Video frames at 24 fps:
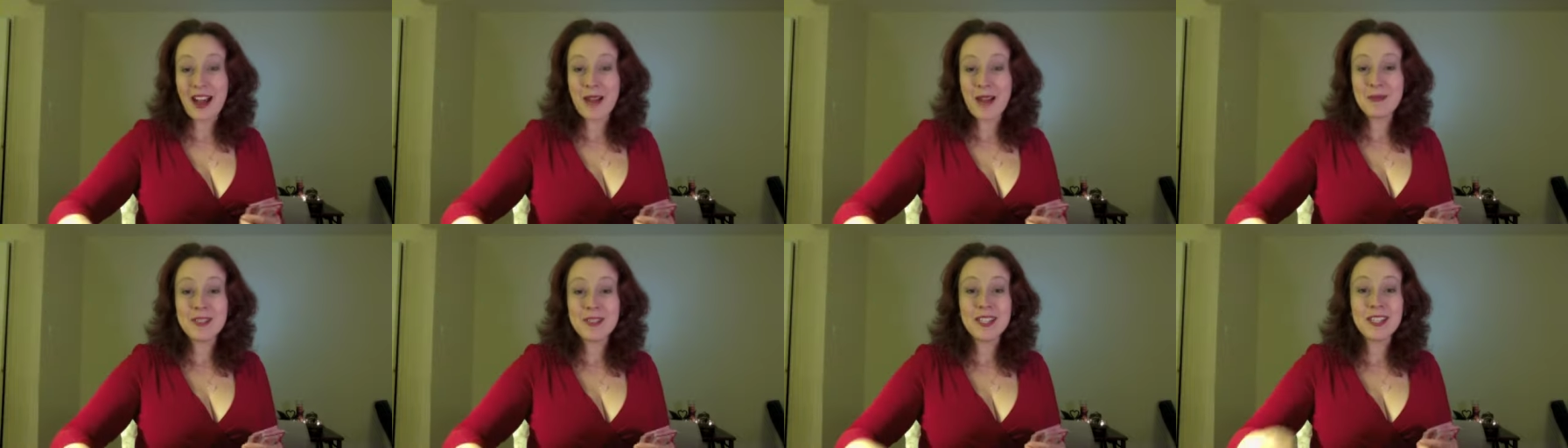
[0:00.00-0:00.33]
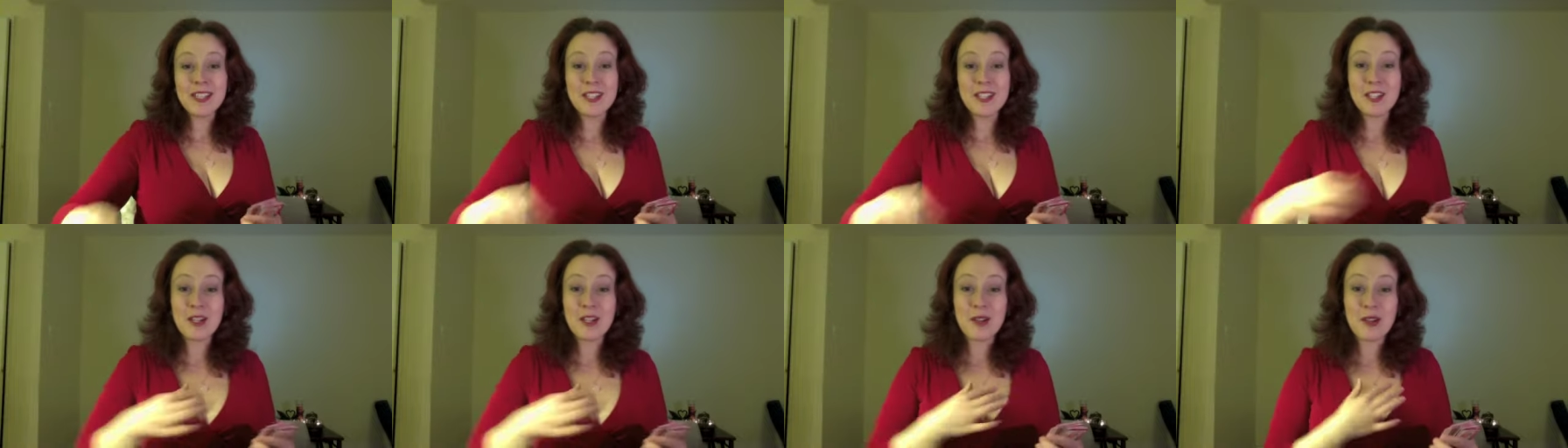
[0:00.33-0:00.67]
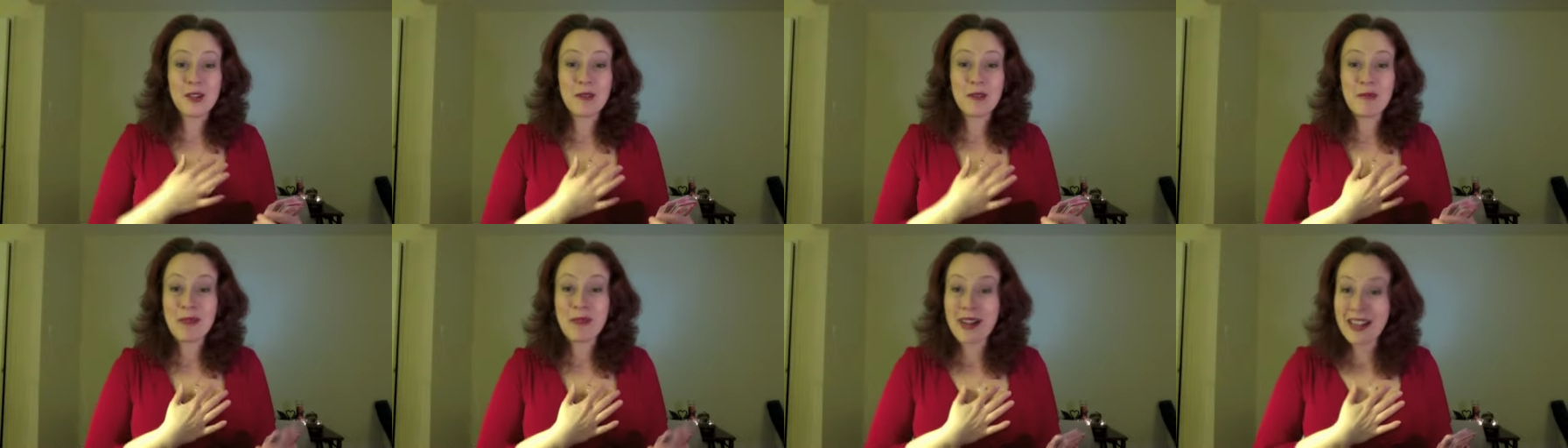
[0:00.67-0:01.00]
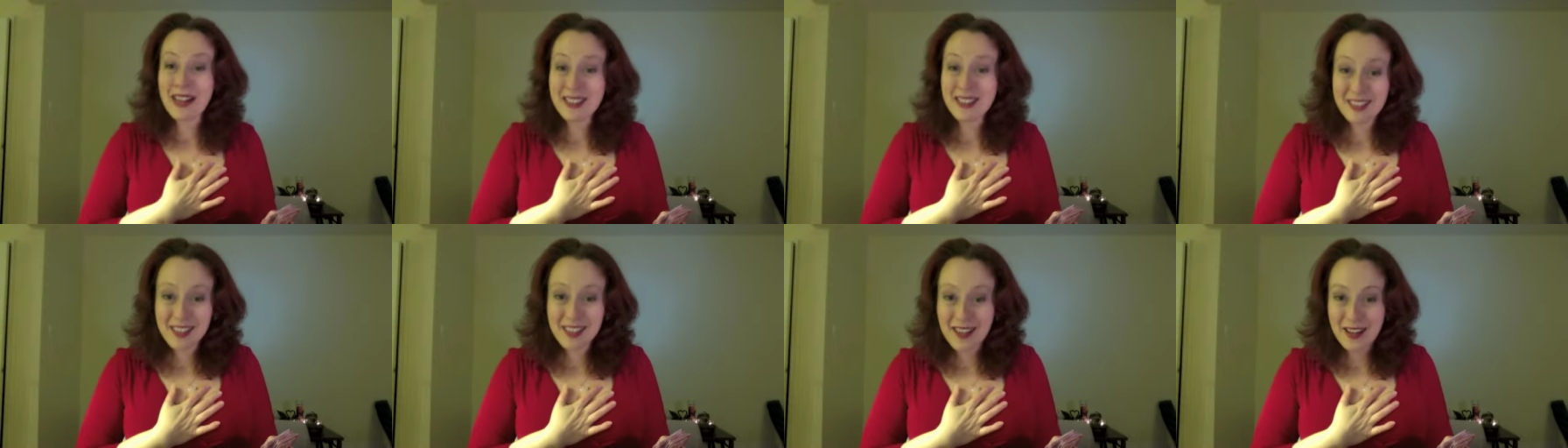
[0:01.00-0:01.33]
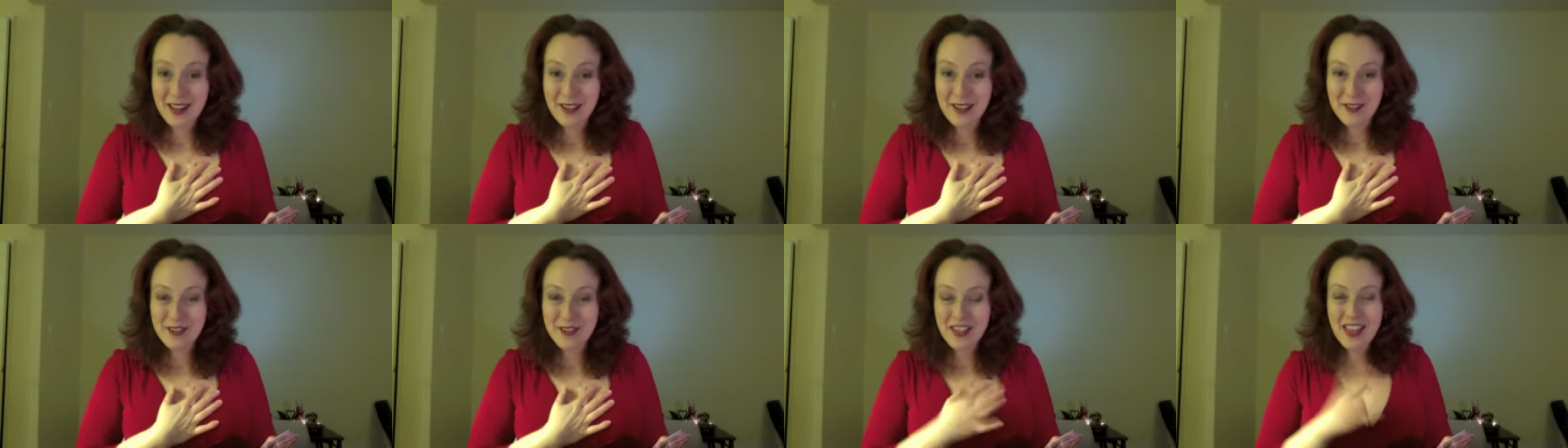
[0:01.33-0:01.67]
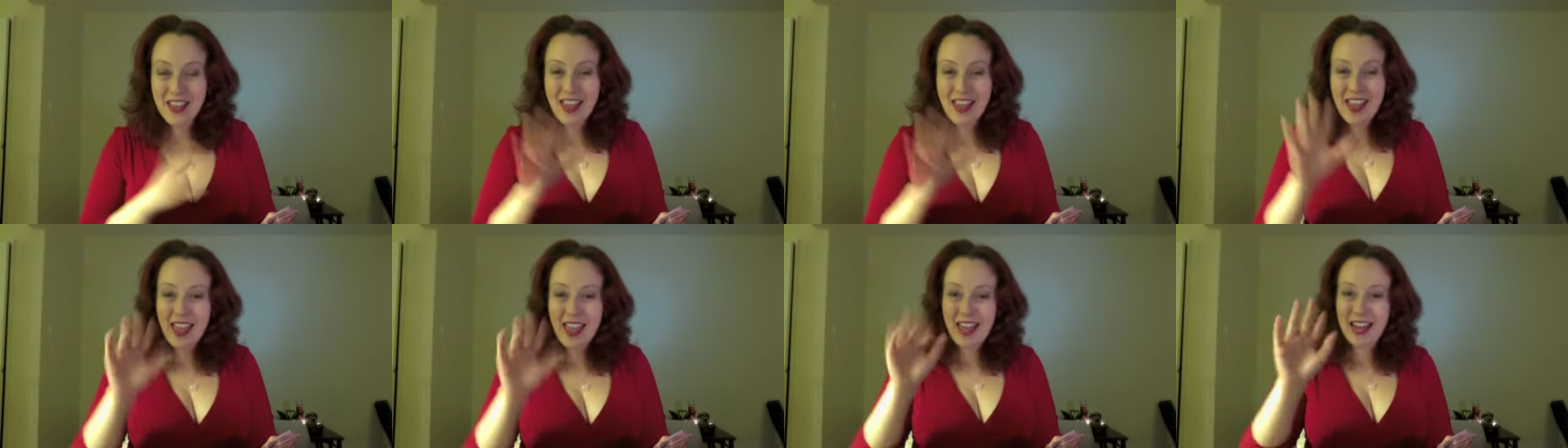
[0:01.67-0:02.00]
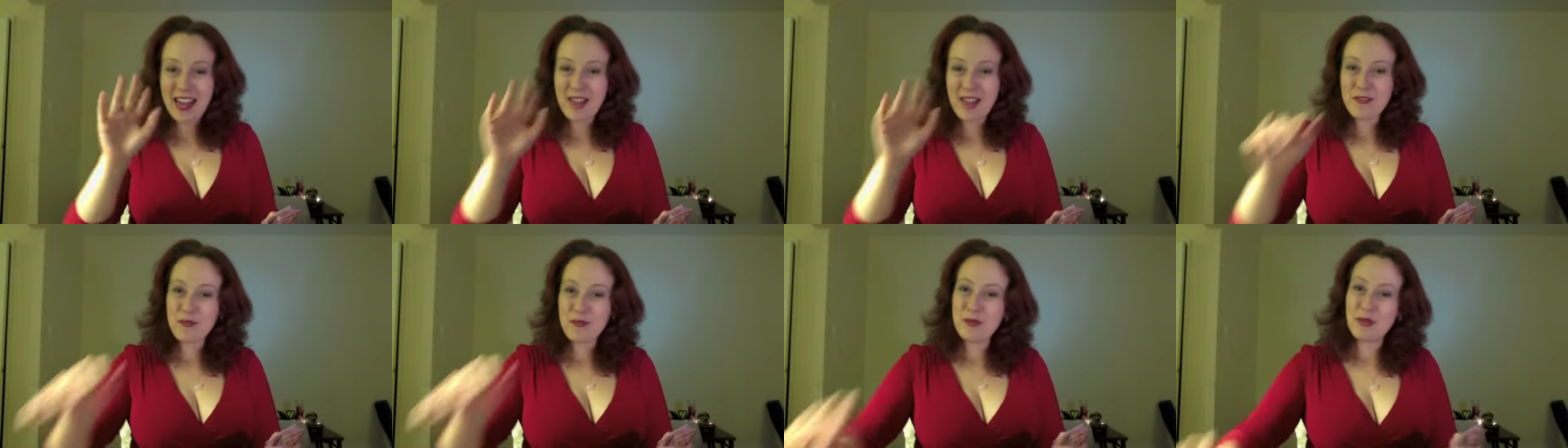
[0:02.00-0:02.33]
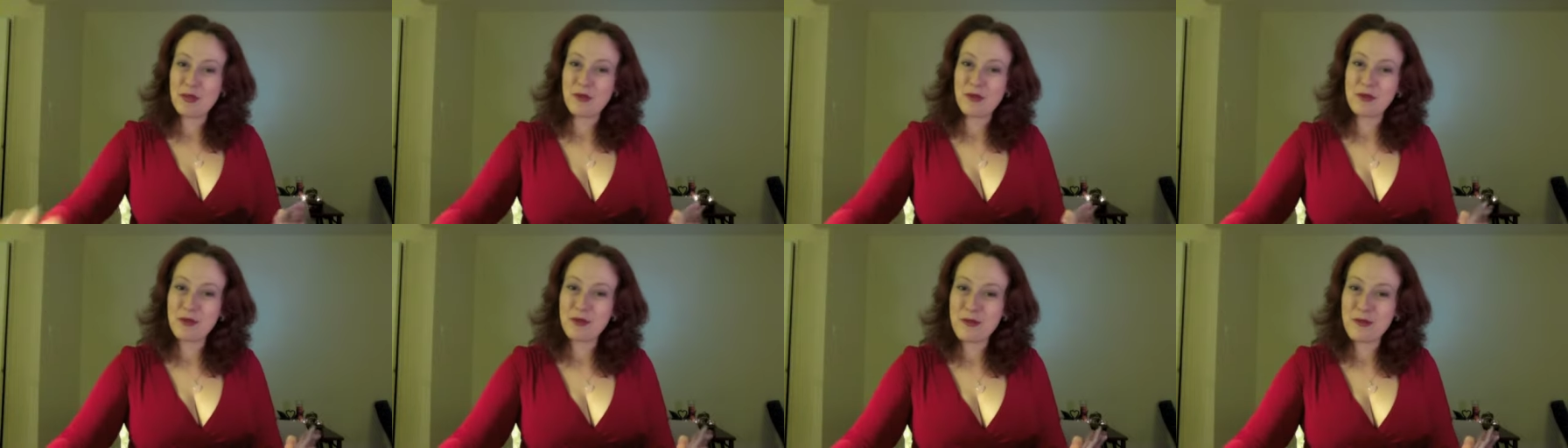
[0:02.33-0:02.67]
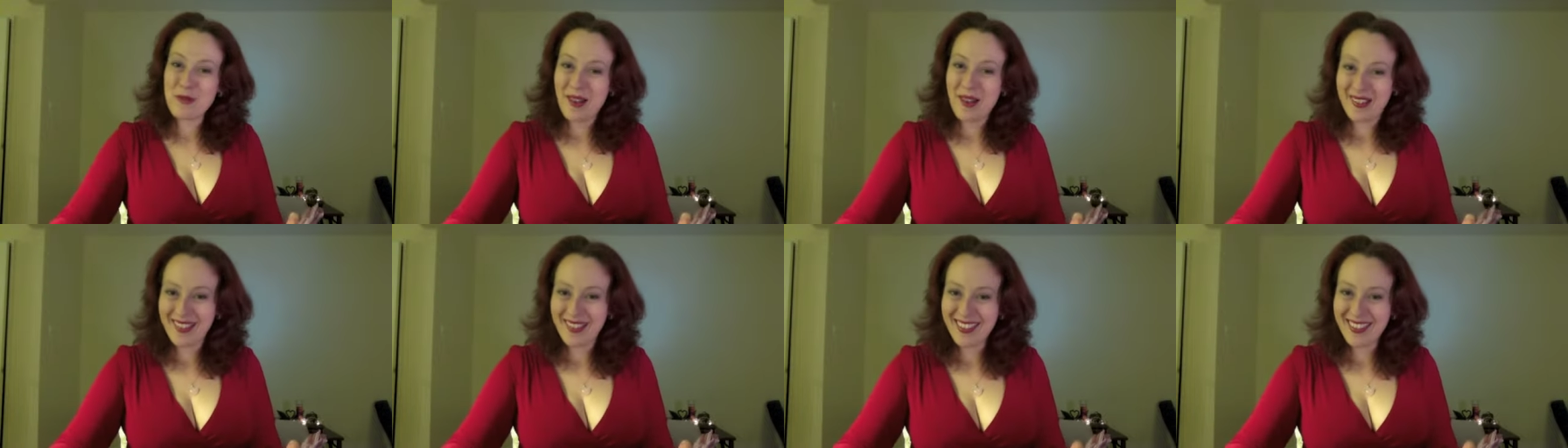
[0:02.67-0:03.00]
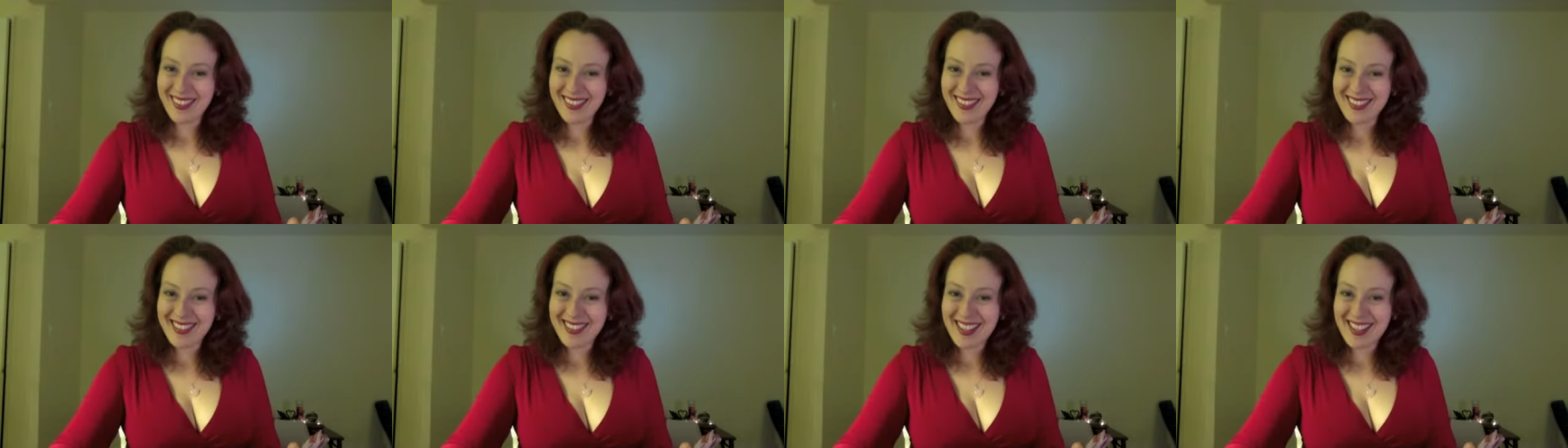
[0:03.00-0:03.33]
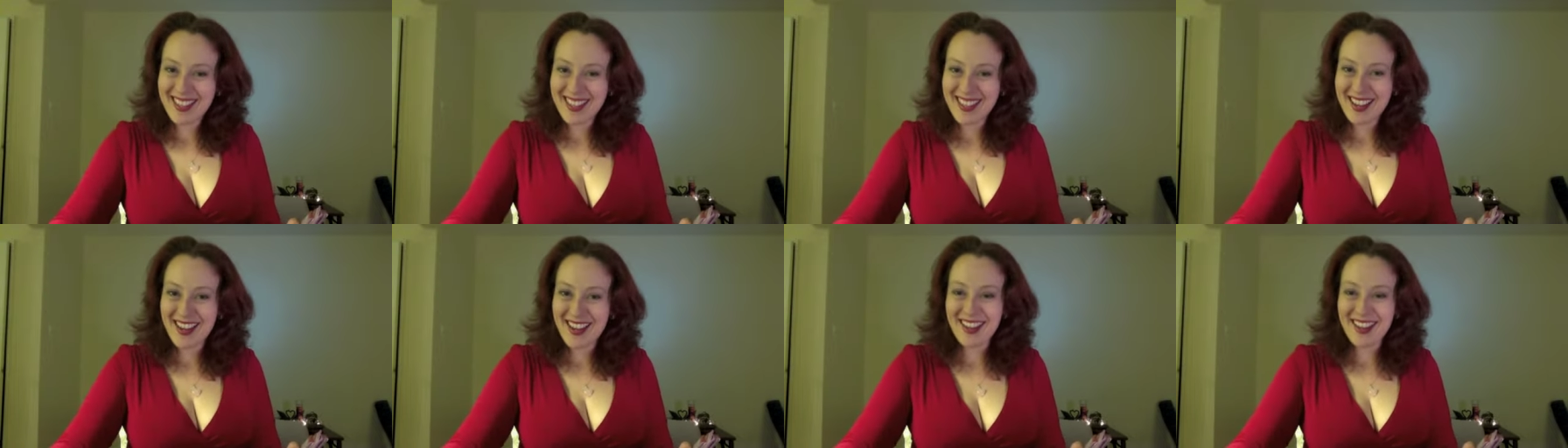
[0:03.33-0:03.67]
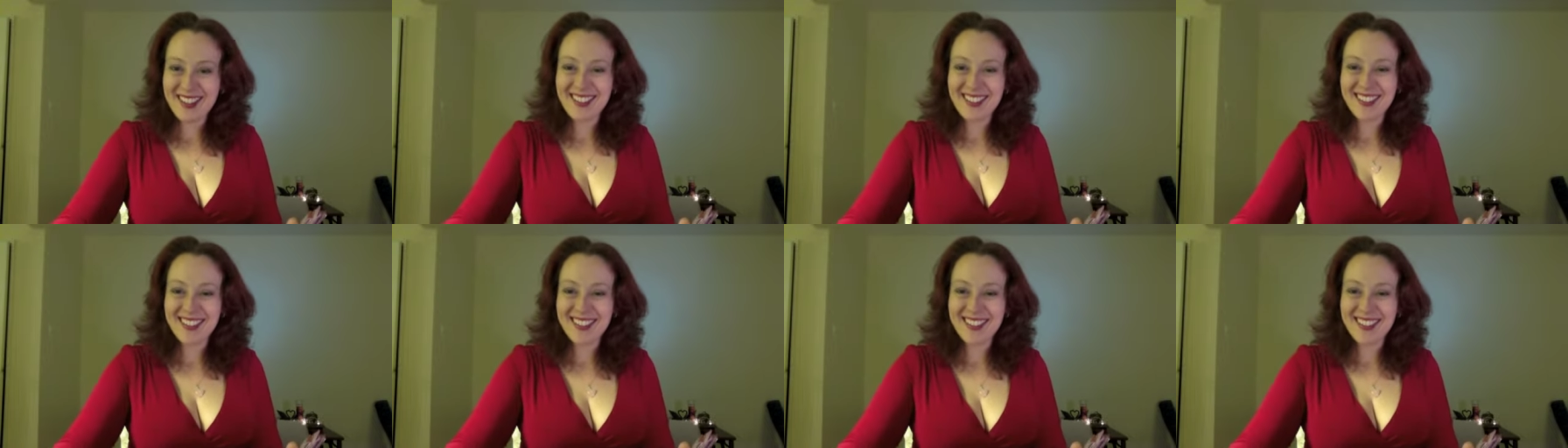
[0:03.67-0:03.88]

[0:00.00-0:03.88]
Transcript: I'm sending you all my love and have a beautiful month. Take care.